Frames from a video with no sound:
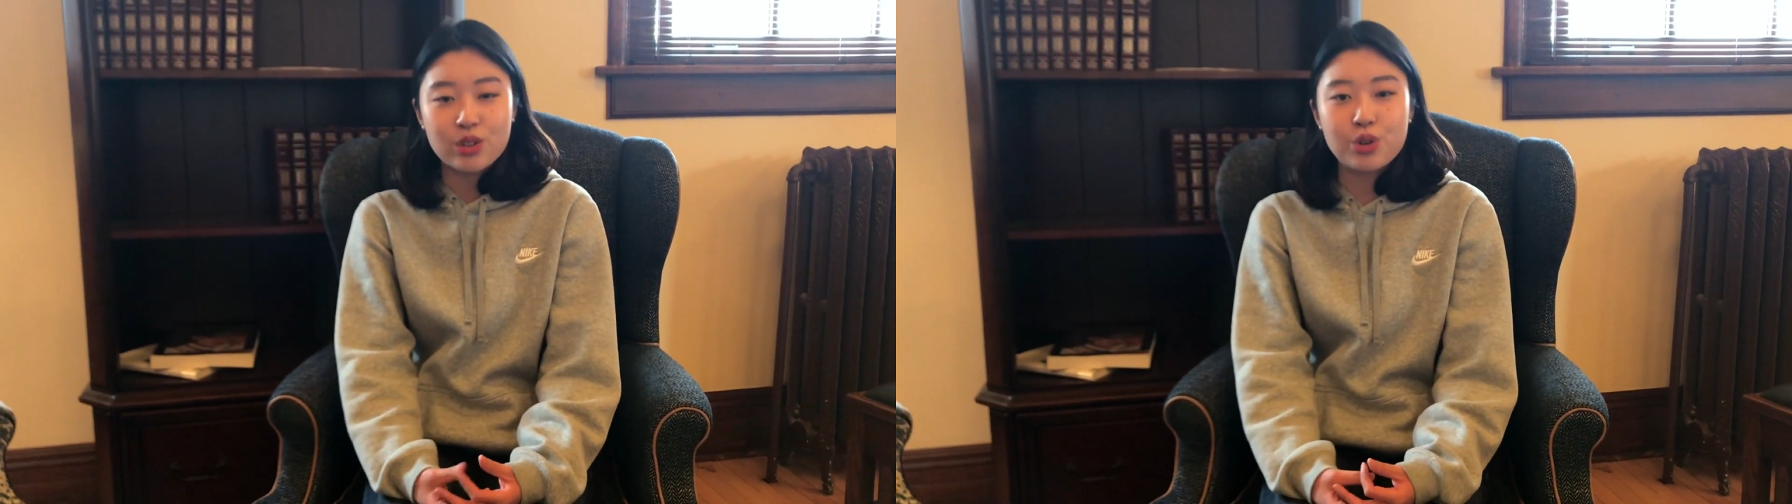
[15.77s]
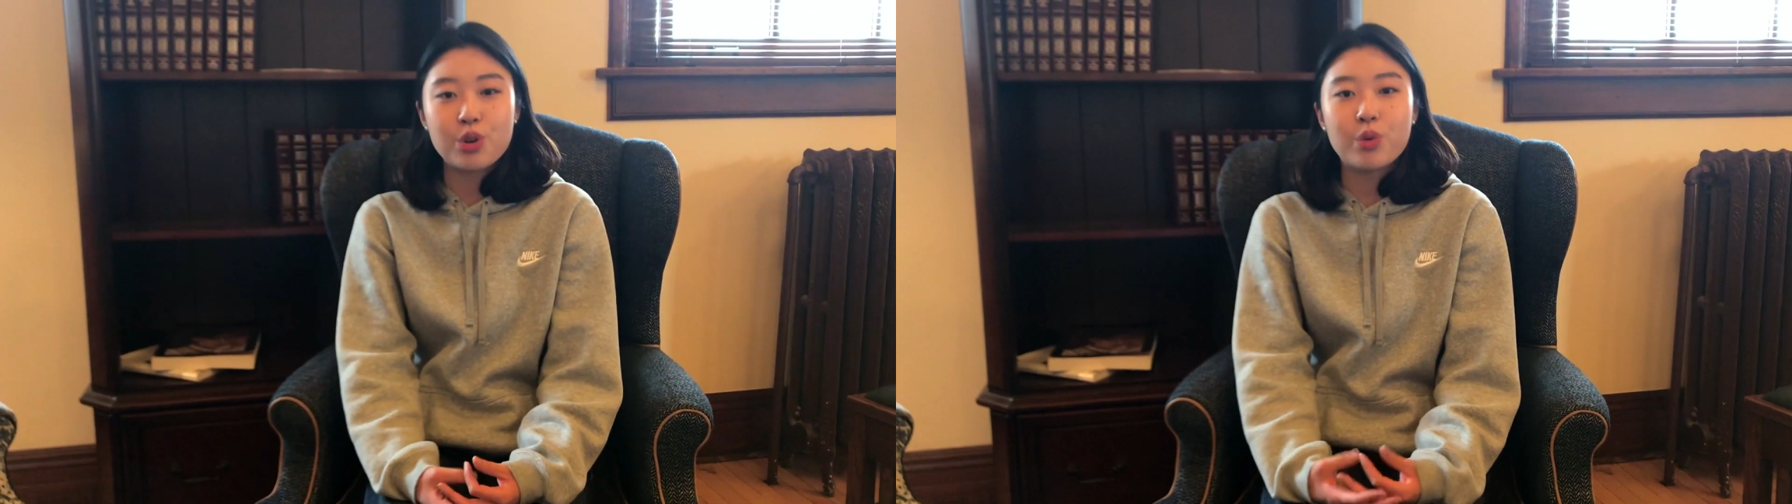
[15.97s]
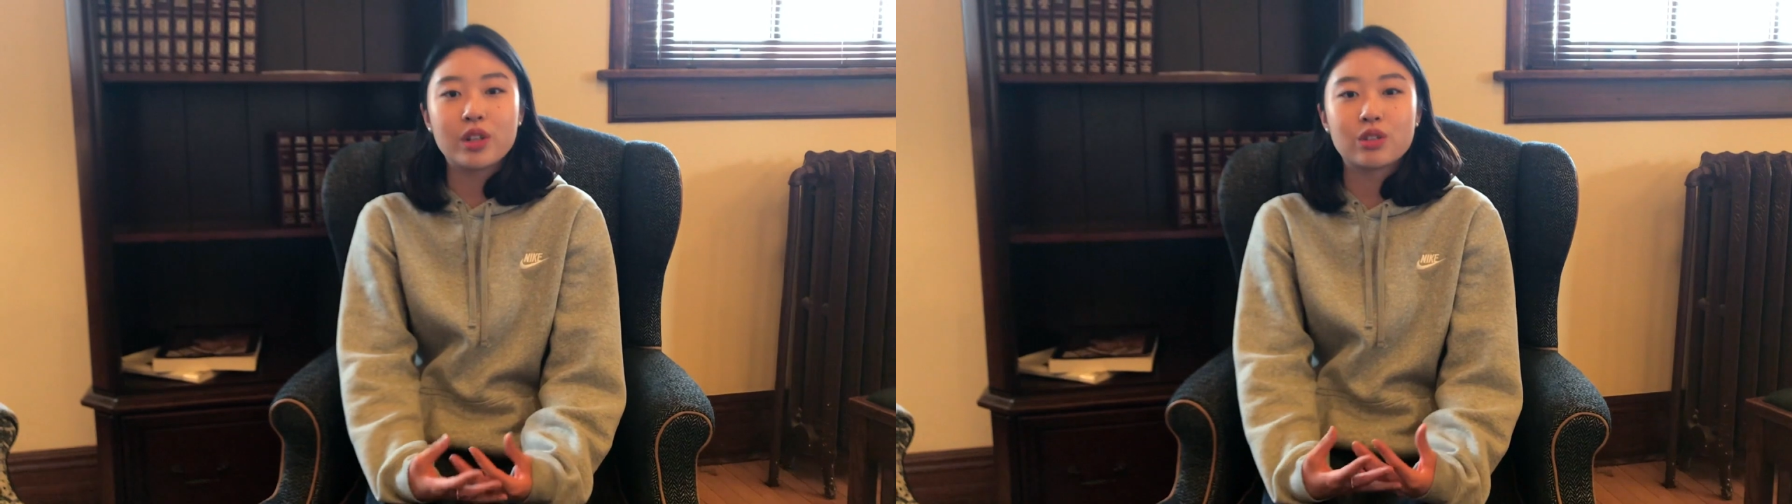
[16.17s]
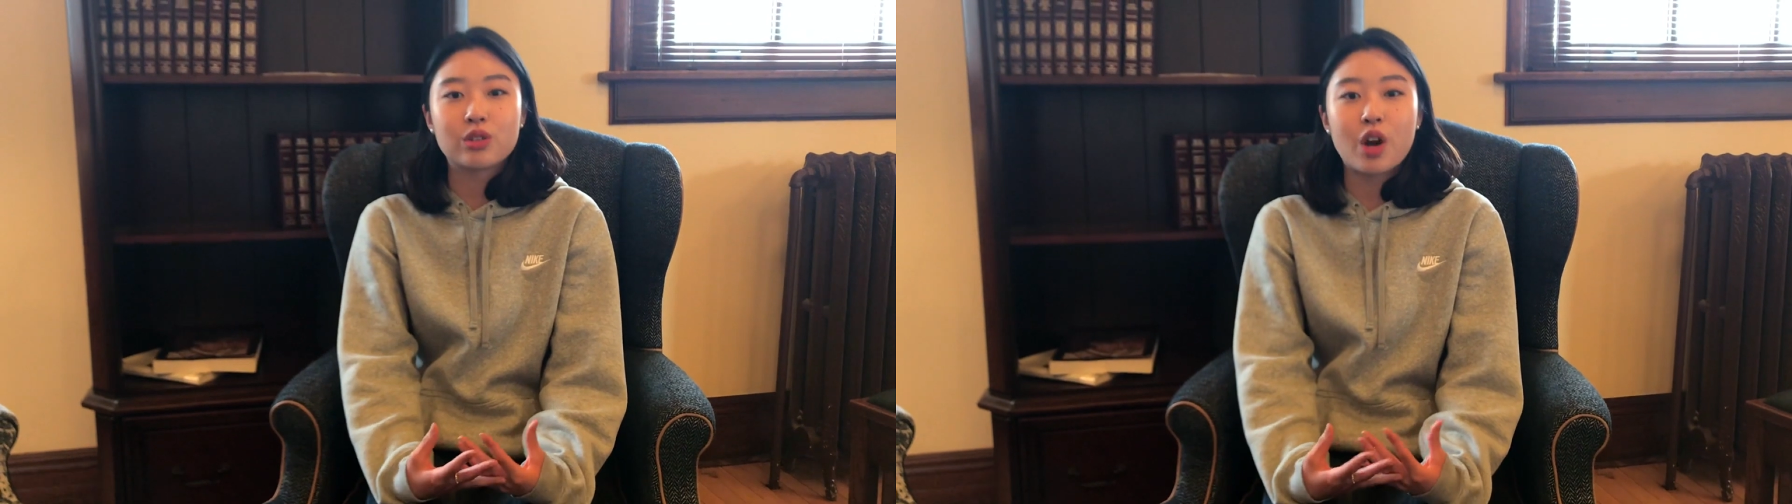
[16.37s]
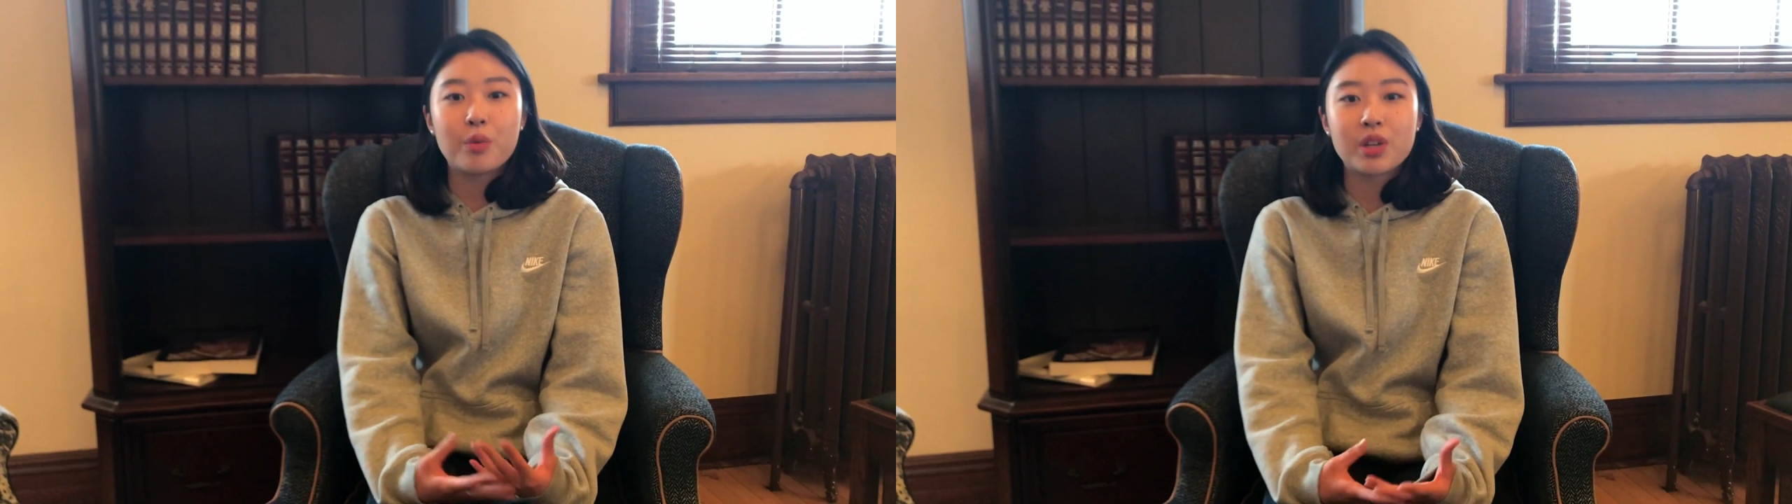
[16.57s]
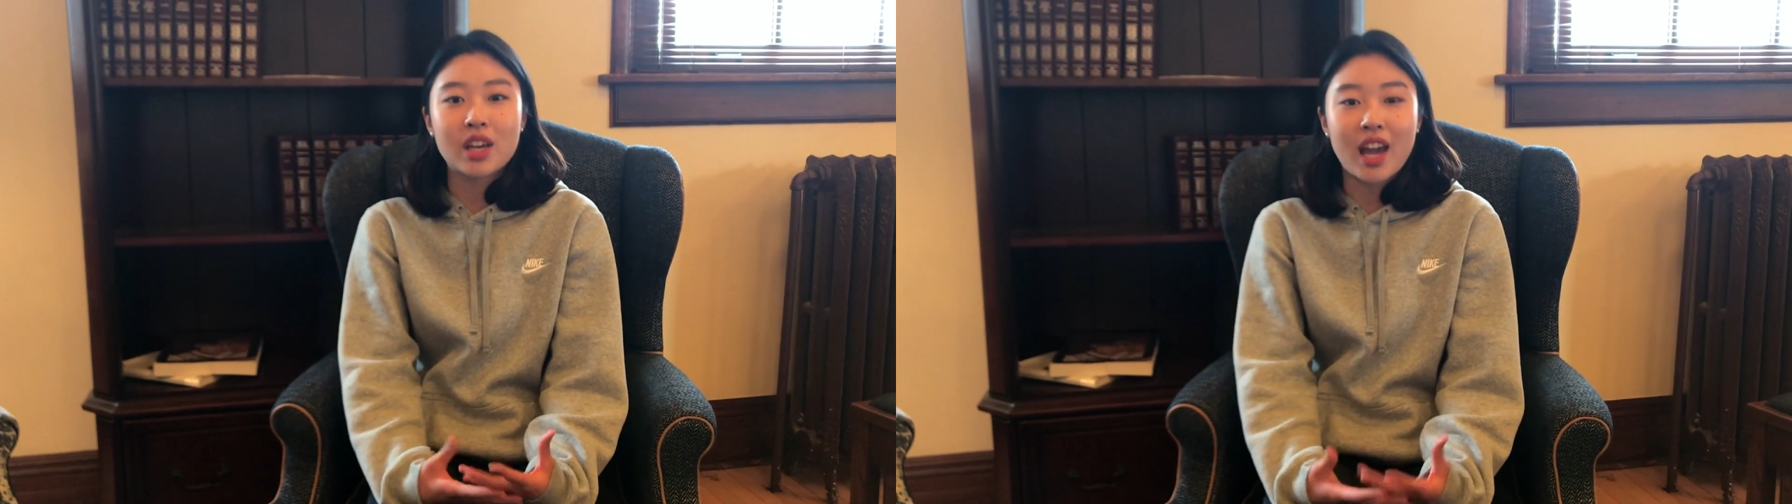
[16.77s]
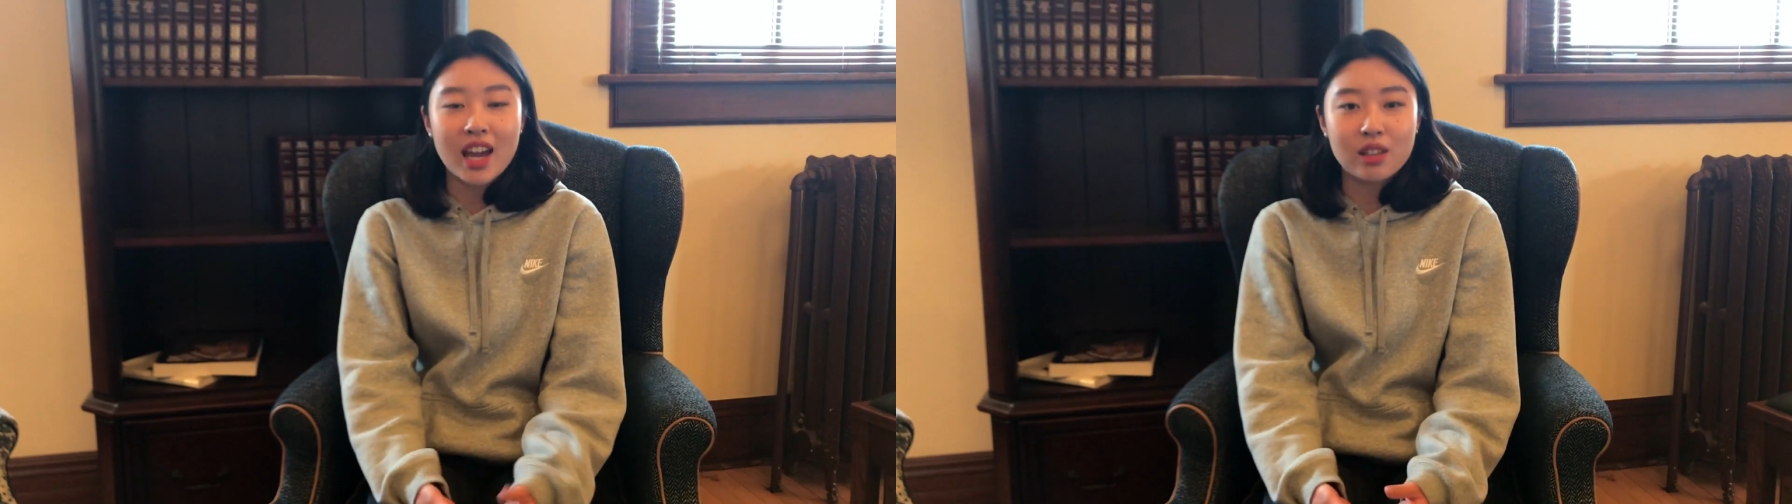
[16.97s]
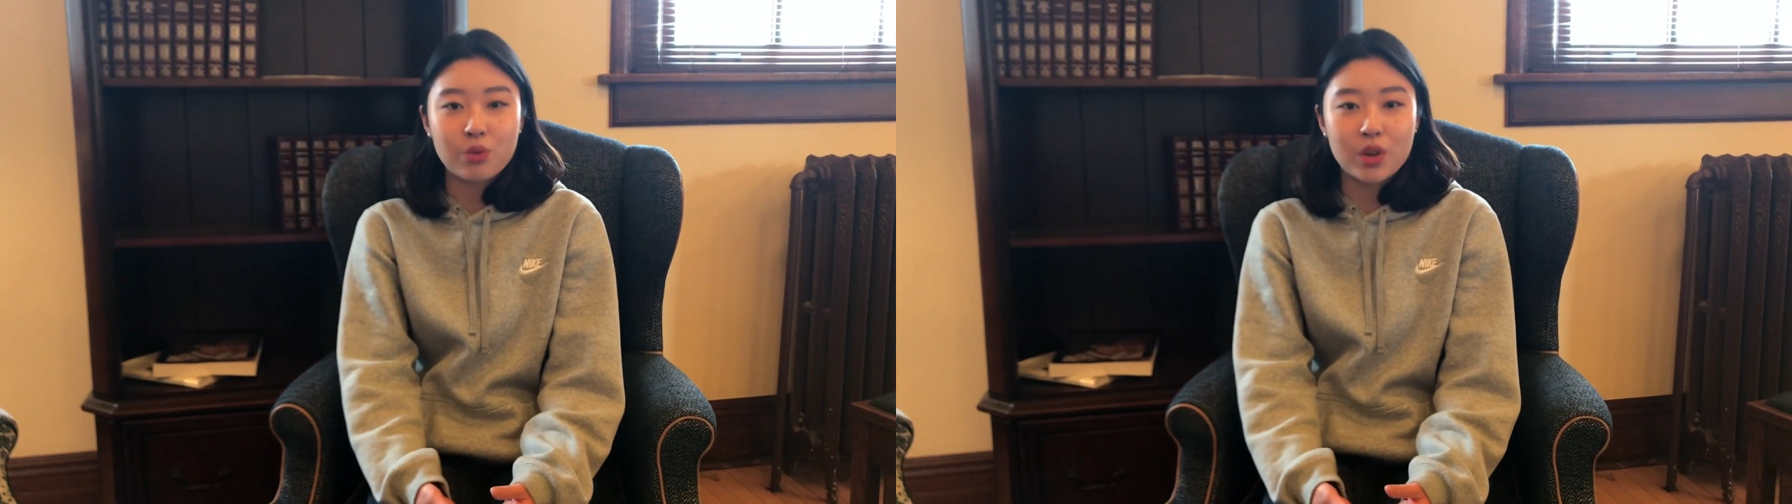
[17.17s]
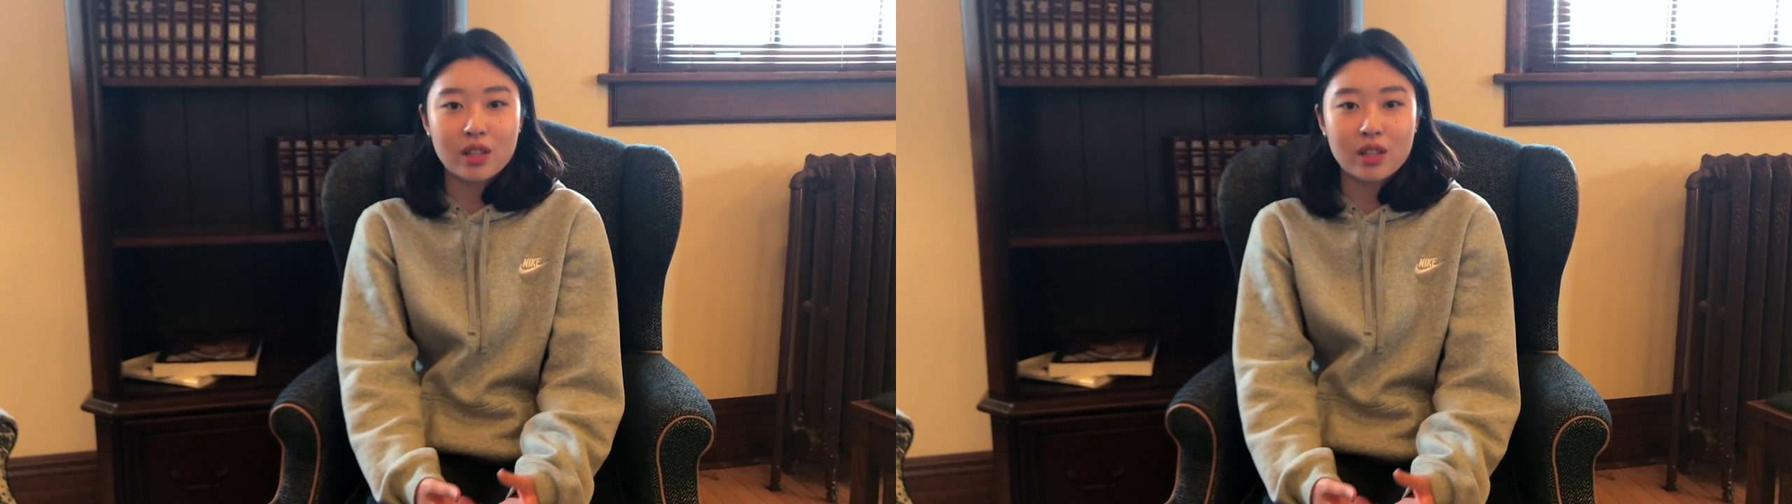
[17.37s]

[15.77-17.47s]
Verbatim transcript: Do you want to communicate